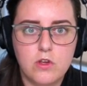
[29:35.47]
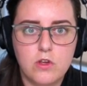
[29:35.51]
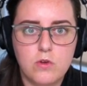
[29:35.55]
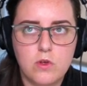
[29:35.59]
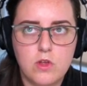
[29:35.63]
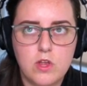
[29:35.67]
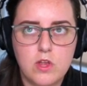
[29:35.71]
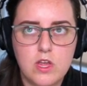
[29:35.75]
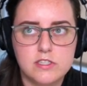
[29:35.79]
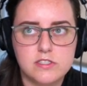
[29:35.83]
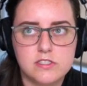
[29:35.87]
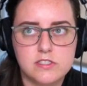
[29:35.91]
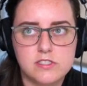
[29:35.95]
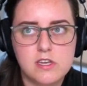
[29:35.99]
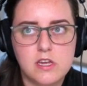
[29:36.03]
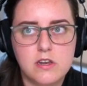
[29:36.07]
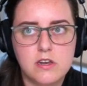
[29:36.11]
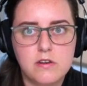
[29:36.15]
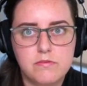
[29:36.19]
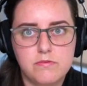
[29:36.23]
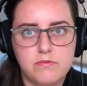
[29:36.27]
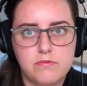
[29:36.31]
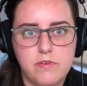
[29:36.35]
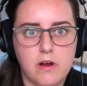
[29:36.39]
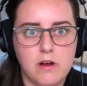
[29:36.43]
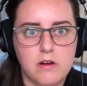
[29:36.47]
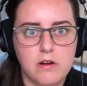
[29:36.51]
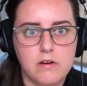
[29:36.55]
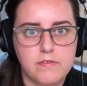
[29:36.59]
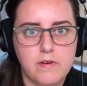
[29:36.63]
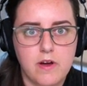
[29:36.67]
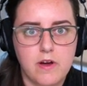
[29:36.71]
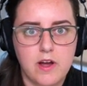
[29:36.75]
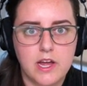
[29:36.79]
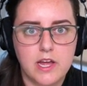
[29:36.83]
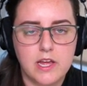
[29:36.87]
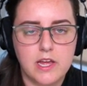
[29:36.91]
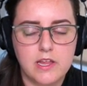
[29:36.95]
Instead of
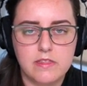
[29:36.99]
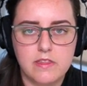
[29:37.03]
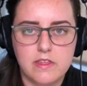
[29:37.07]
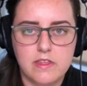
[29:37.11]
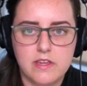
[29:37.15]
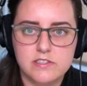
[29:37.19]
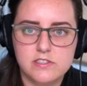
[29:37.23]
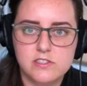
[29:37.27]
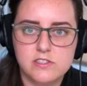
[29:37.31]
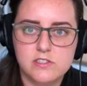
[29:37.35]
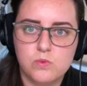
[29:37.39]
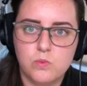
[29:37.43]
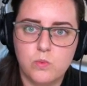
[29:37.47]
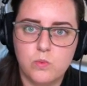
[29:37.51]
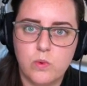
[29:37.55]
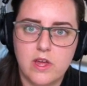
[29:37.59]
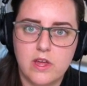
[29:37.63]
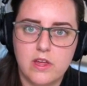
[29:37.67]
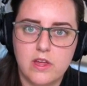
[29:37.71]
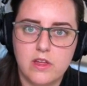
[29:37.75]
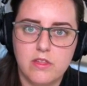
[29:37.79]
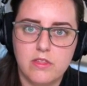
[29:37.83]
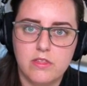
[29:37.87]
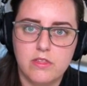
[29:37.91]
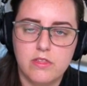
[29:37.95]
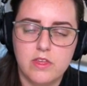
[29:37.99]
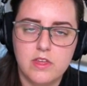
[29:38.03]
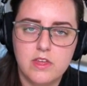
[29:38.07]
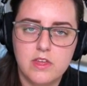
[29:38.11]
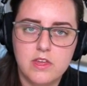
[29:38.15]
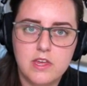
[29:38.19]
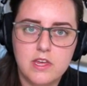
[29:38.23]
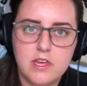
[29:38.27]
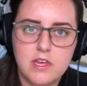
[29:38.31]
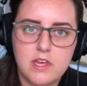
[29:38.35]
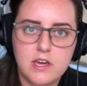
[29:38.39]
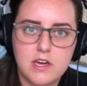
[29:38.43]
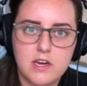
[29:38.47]
verifying this with
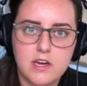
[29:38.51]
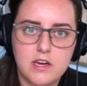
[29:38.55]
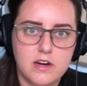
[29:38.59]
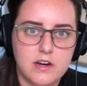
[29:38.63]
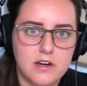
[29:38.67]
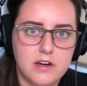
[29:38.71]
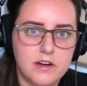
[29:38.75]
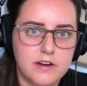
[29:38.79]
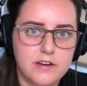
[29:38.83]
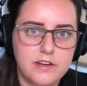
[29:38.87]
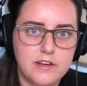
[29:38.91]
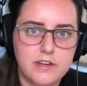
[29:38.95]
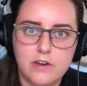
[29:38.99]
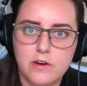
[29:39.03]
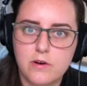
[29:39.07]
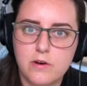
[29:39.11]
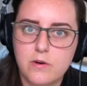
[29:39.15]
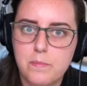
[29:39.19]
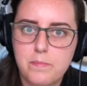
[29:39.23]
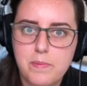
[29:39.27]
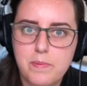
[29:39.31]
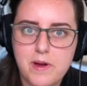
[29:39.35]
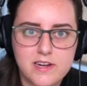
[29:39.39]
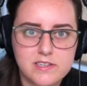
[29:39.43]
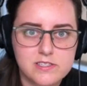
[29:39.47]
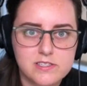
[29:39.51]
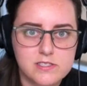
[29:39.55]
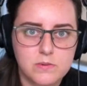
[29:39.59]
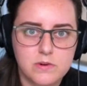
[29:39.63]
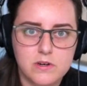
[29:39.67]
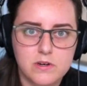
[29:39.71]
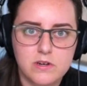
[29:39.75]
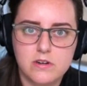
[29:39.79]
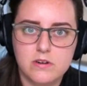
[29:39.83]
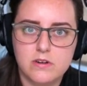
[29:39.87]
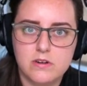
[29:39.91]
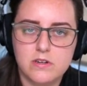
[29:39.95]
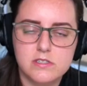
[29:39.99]
a password
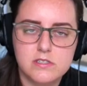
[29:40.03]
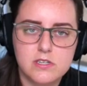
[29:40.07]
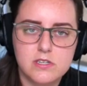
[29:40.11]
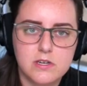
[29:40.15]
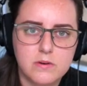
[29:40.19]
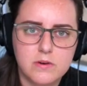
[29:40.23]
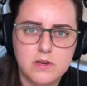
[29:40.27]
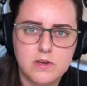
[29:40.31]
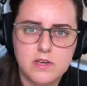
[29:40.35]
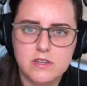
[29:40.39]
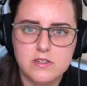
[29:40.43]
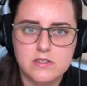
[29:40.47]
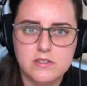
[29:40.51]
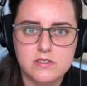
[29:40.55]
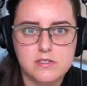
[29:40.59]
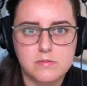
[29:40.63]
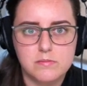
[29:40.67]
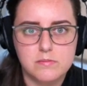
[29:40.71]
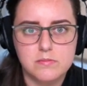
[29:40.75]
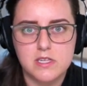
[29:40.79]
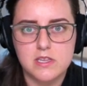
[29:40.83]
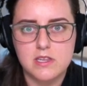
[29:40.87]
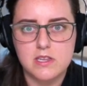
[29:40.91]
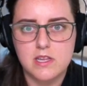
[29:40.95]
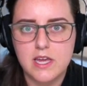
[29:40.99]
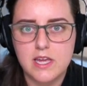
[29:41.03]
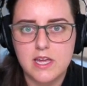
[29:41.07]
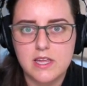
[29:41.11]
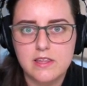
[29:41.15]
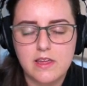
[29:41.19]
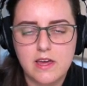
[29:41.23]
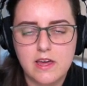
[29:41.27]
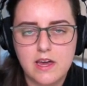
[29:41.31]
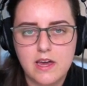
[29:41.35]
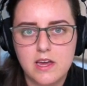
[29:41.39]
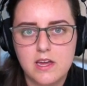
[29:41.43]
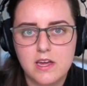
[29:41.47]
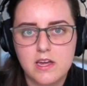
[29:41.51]
or a token or something like
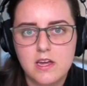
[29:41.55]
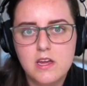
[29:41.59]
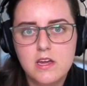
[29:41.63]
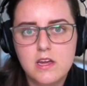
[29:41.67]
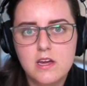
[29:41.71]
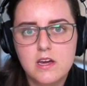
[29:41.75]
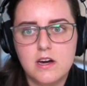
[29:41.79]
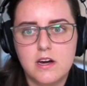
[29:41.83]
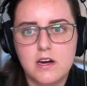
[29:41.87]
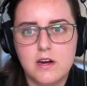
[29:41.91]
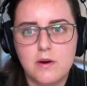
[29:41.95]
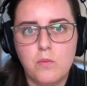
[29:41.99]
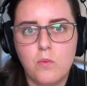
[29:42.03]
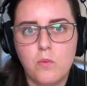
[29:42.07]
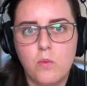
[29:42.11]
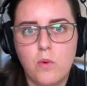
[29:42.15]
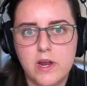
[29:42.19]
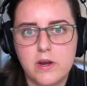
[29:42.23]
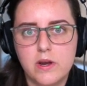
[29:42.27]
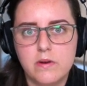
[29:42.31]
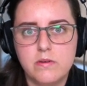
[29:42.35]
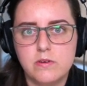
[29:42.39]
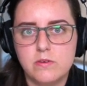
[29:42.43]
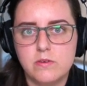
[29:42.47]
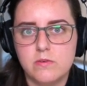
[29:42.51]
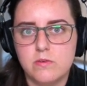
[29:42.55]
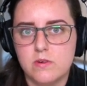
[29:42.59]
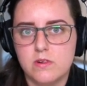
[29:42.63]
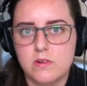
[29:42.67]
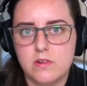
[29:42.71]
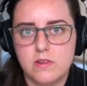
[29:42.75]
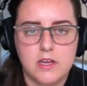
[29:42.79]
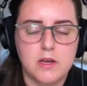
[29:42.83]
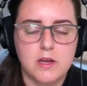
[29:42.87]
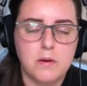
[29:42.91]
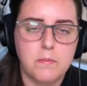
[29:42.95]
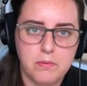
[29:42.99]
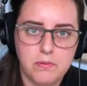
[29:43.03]
that, why don't you click
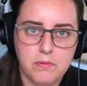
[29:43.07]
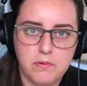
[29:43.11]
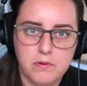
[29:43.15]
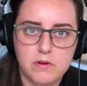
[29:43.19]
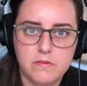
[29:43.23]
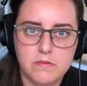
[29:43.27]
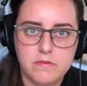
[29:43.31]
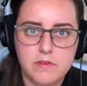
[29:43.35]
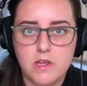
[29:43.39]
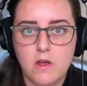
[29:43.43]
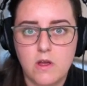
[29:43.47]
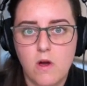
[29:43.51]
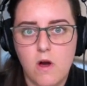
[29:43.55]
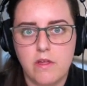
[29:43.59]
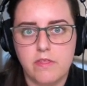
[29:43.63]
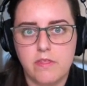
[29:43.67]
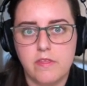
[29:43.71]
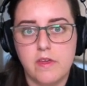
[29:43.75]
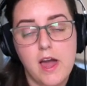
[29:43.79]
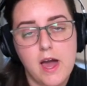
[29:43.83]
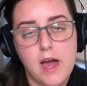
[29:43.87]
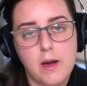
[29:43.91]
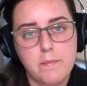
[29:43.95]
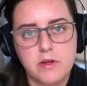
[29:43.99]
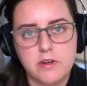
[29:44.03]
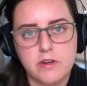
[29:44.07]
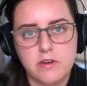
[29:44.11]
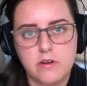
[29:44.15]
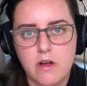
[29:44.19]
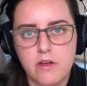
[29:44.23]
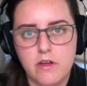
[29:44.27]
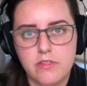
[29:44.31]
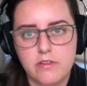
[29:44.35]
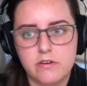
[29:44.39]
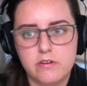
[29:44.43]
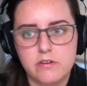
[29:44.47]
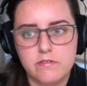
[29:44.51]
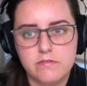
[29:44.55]
approve in the Authy app on your
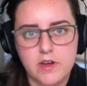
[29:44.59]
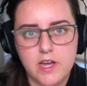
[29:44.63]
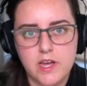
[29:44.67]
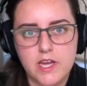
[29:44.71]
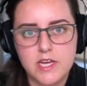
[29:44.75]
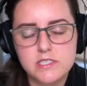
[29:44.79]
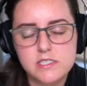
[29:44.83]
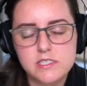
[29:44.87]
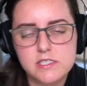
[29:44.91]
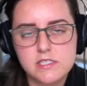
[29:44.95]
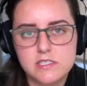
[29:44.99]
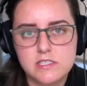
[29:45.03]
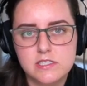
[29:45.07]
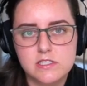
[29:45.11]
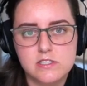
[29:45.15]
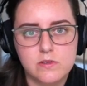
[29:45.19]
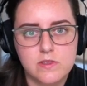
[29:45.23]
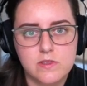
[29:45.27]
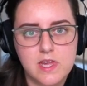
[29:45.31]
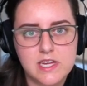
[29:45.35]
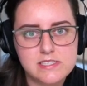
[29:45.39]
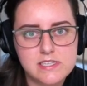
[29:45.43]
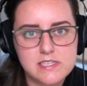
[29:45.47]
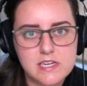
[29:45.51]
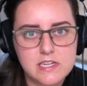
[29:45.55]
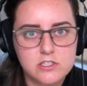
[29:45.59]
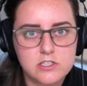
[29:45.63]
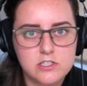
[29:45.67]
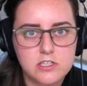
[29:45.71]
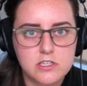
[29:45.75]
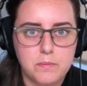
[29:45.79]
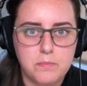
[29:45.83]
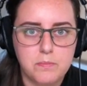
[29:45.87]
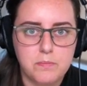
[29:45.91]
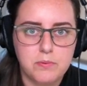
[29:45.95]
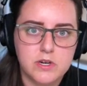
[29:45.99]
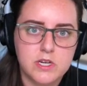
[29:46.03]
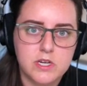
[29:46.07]
other device? And so that's actually a
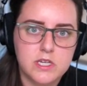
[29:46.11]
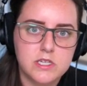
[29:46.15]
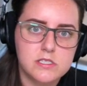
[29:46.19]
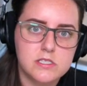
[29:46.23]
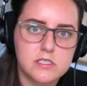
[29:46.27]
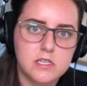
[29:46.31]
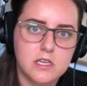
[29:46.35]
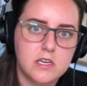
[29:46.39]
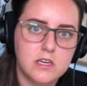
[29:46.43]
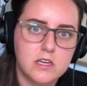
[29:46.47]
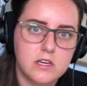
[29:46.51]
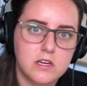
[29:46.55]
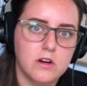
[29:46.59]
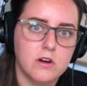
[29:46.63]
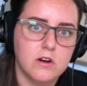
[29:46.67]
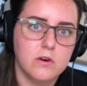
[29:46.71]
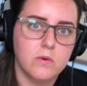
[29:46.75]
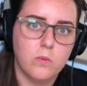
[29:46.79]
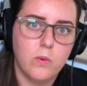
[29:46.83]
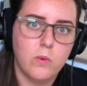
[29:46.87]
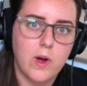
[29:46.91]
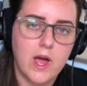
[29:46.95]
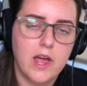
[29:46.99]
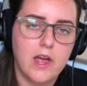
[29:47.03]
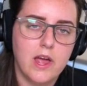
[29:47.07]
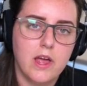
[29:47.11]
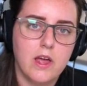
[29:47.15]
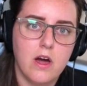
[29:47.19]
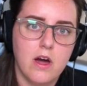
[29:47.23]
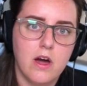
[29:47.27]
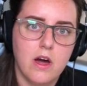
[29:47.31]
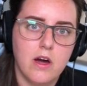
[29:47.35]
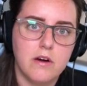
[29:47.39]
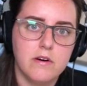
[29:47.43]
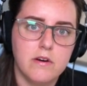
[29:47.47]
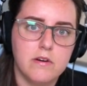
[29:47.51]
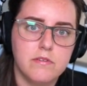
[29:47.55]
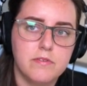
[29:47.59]
pretty secure way
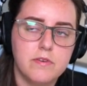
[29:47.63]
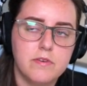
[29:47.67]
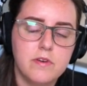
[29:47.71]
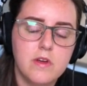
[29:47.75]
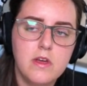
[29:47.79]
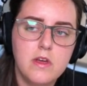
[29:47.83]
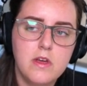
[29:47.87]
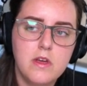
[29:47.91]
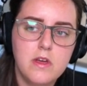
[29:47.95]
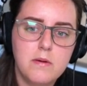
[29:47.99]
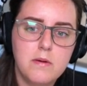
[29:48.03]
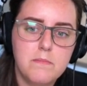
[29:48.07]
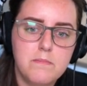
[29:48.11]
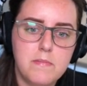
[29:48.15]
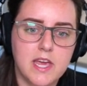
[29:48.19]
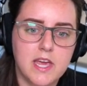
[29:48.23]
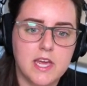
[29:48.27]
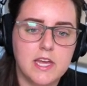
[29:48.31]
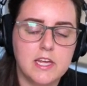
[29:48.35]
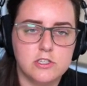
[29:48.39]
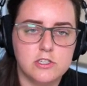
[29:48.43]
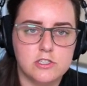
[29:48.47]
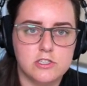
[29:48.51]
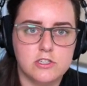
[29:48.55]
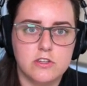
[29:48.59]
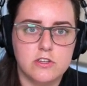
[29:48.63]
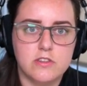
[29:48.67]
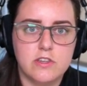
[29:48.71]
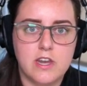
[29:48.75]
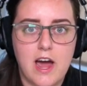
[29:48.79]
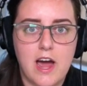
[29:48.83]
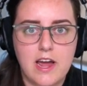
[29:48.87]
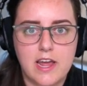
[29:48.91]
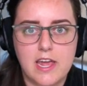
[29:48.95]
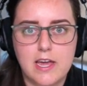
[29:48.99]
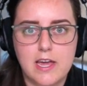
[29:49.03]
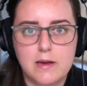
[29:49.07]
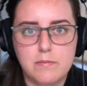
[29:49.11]
of making sure that I
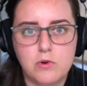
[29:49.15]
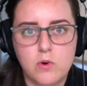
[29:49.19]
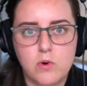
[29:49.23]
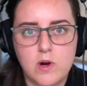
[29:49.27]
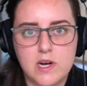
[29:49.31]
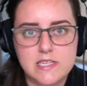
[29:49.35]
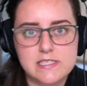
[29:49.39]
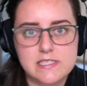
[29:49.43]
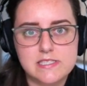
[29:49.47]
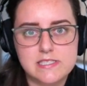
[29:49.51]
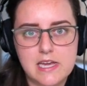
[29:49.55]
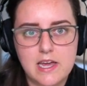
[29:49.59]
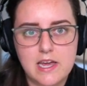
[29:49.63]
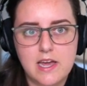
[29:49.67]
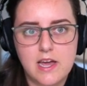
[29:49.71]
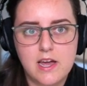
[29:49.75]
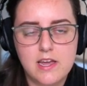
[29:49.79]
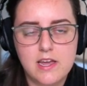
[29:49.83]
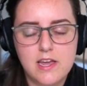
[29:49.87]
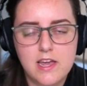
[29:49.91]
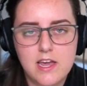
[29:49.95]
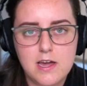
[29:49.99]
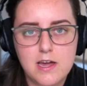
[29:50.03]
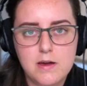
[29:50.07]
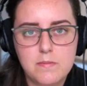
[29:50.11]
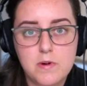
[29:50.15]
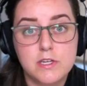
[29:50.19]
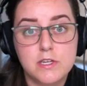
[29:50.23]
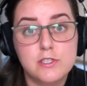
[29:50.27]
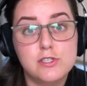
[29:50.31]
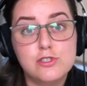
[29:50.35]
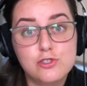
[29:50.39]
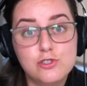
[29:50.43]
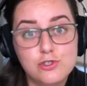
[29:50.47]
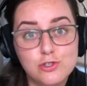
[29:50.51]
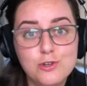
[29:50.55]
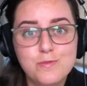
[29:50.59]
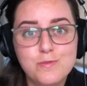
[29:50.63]
am who I say I am,
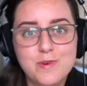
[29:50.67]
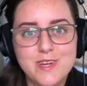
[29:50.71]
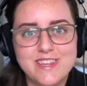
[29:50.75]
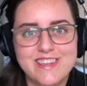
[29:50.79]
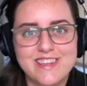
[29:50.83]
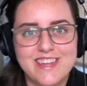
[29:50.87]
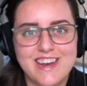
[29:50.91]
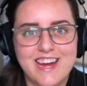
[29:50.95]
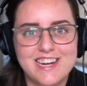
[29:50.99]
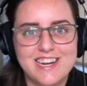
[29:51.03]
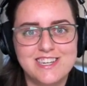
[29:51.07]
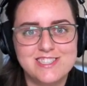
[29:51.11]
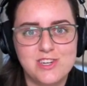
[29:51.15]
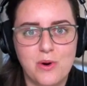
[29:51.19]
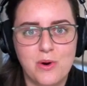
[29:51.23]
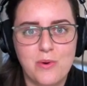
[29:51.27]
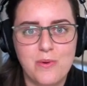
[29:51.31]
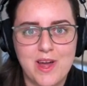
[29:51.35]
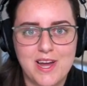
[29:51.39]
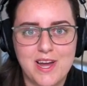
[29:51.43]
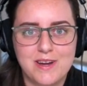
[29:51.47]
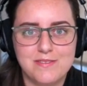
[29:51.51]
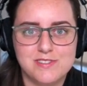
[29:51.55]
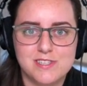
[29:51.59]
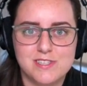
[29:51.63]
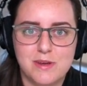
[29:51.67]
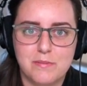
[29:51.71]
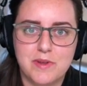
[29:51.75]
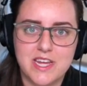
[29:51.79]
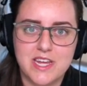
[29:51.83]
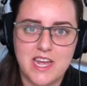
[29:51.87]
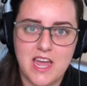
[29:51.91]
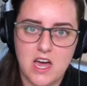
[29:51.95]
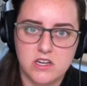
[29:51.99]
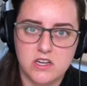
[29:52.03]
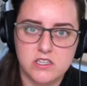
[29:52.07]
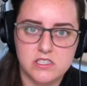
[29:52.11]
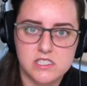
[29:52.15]
assuming that I don't have somebody
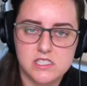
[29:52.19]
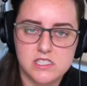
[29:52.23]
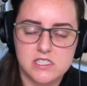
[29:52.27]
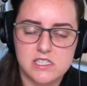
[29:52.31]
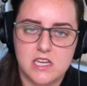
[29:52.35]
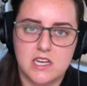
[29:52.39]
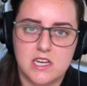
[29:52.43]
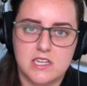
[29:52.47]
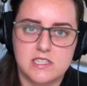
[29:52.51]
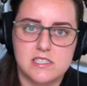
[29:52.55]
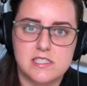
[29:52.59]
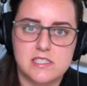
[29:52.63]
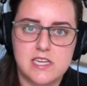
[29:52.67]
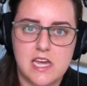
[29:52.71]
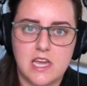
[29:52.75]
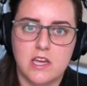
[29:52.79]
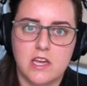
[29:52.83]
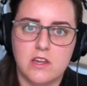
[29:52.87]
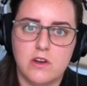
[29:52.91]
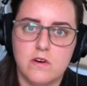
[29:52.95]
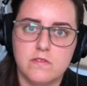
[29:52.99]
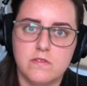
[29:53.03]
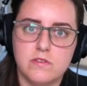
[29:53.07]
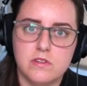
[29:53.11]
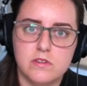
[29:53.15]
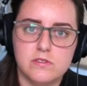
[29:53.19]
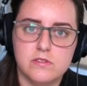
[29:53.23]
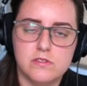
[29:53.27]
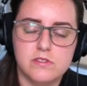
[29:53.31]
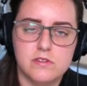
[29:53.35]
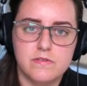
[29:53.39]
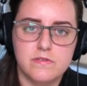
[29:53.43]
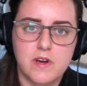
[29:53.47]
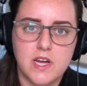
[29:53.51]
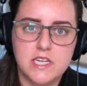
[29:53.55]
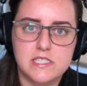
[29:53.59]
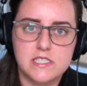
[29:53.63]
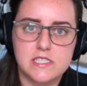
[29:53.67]
else that has taken over those
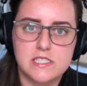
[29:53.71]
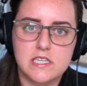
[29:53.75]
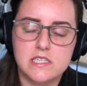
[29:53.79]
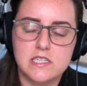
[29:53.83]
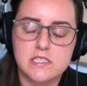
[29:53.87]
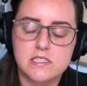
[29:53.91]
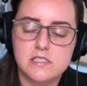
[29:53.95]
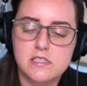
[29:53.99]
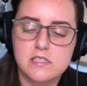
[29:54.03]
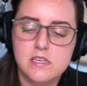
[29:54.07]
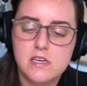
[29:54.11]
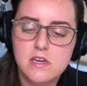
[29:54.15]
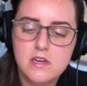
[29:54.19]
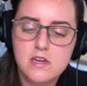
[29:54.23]
devices.